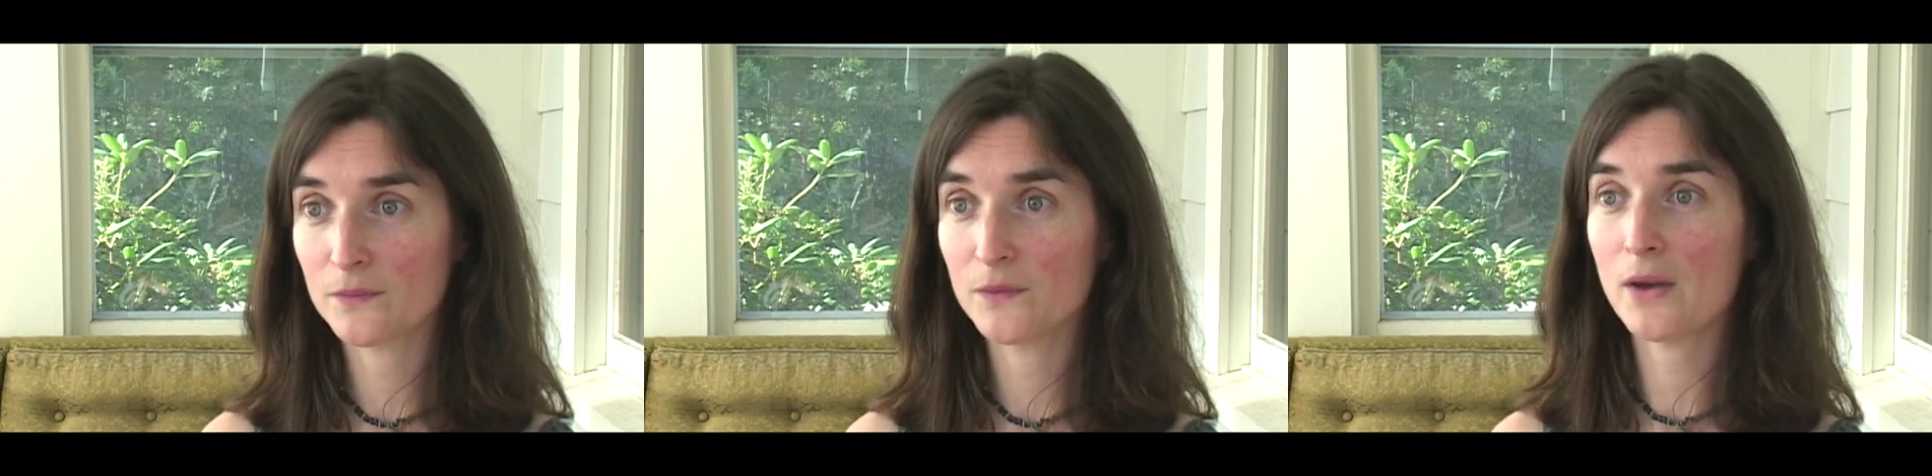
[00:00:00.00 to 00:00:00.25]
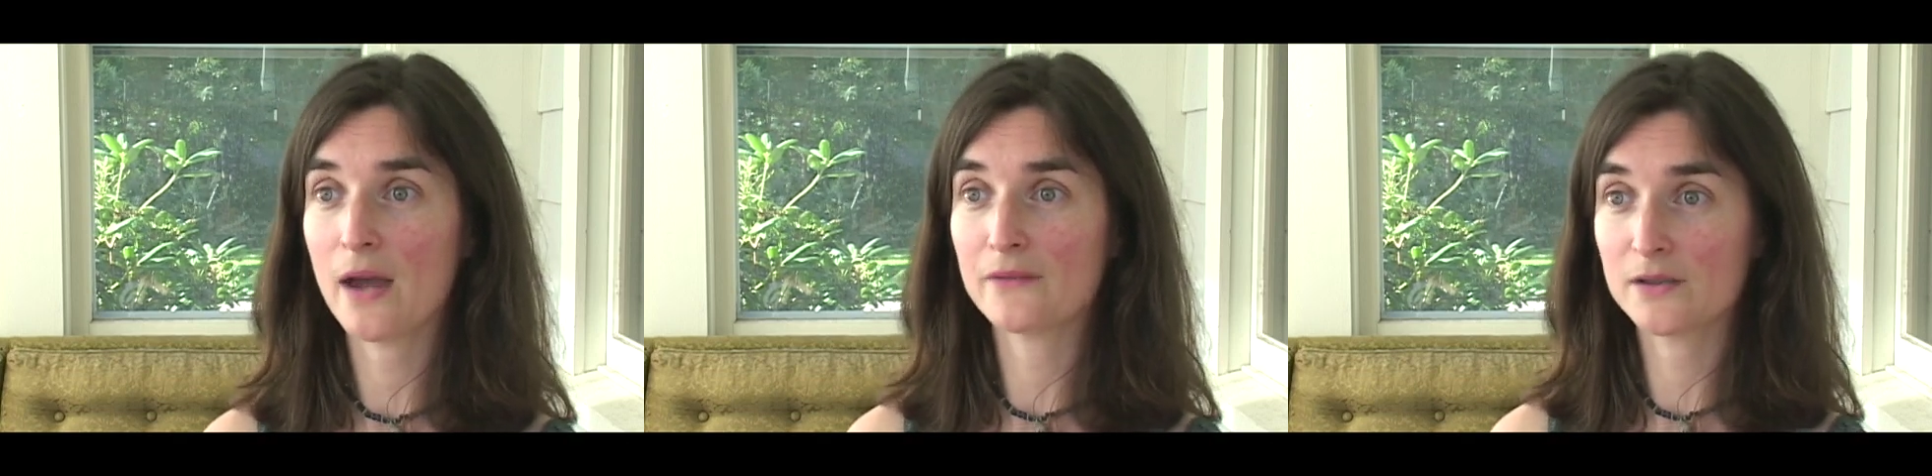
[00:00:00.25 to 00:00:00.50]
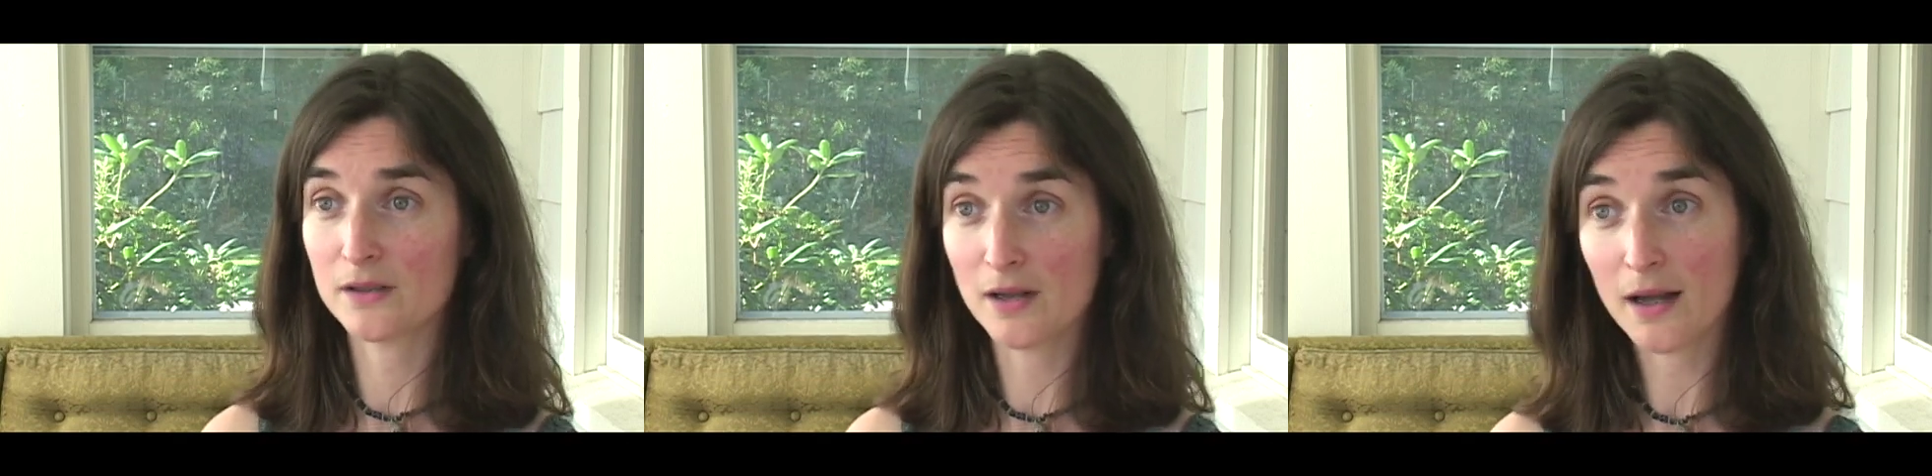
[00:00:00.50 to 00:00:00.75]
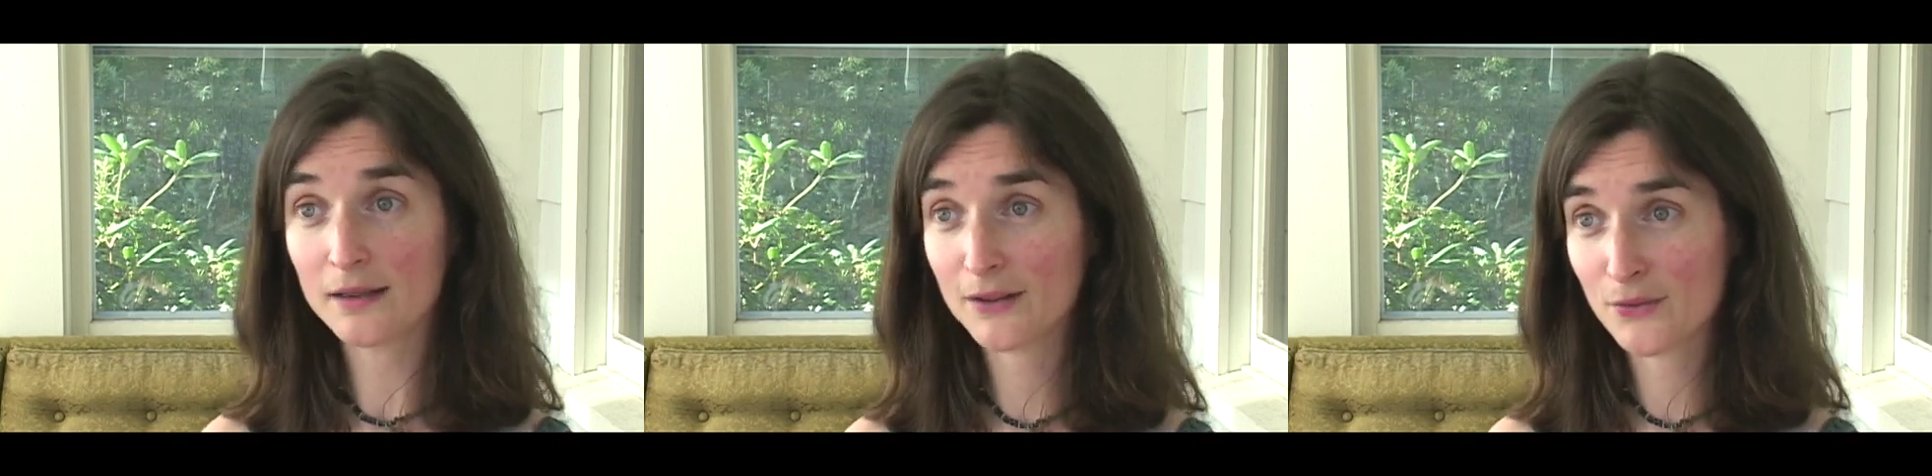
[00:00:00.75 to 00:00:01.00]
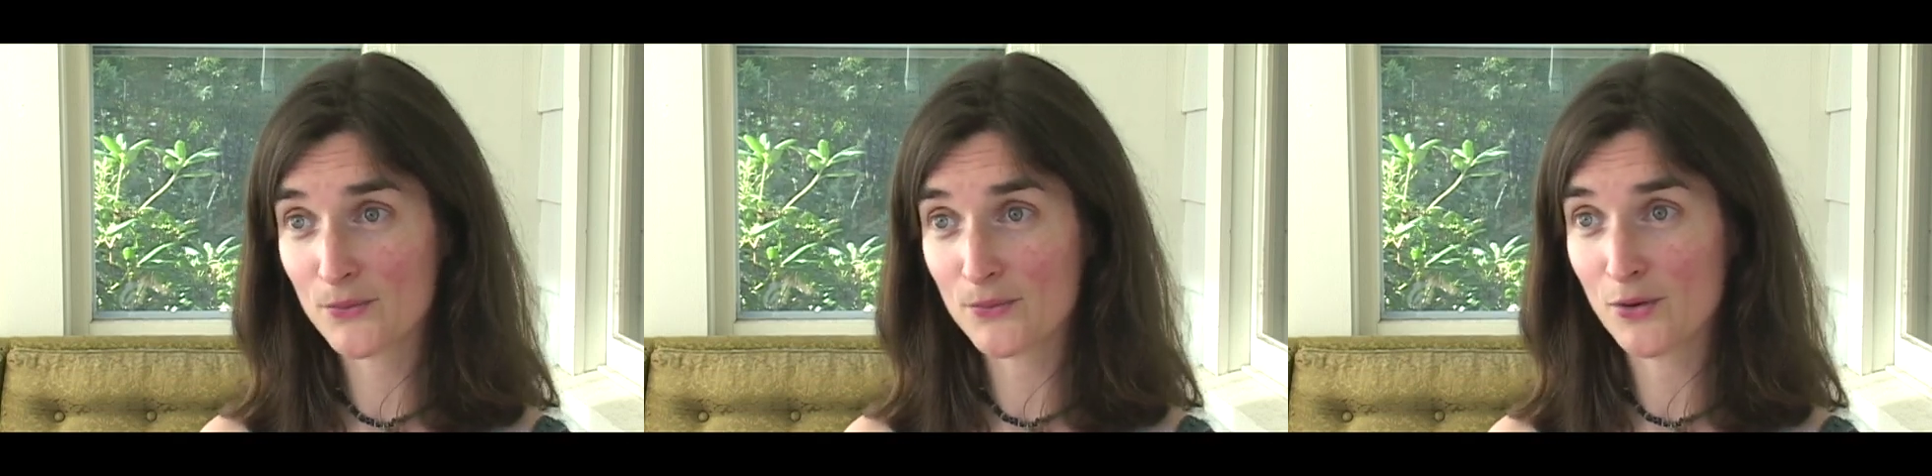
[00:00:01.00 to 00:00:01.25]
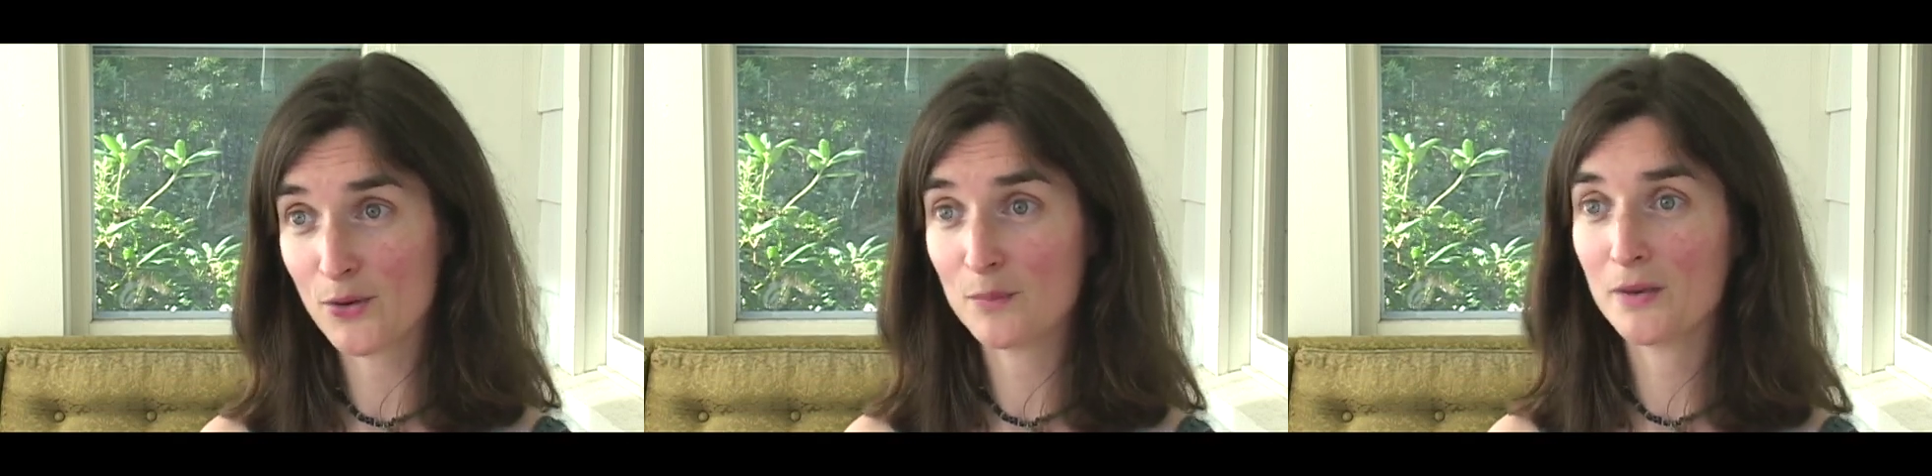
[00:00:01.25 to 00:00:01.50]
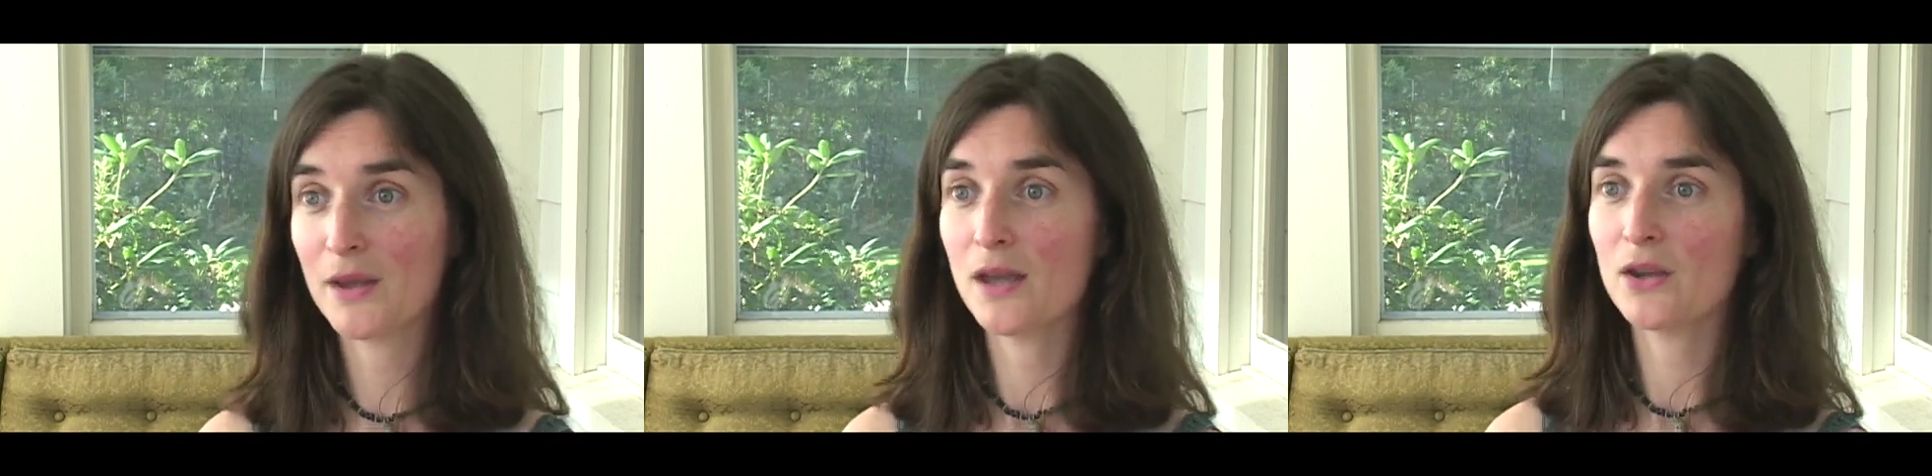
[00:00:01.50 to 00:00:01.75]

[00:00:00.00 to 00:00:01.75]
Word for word: You have to not get the rope.